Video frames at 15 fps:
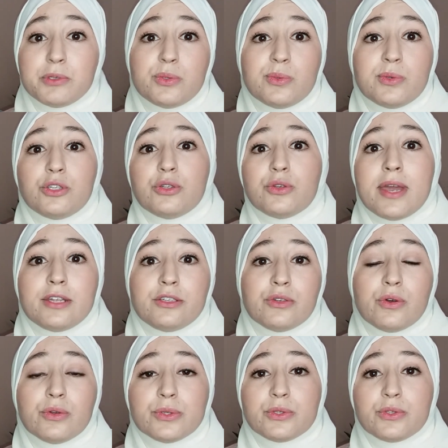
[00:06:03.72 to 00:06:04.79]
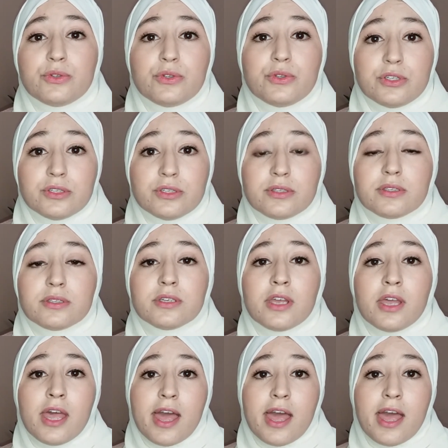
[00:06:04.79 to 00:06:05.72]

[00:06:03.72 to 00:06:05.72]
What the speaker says: between you and your students,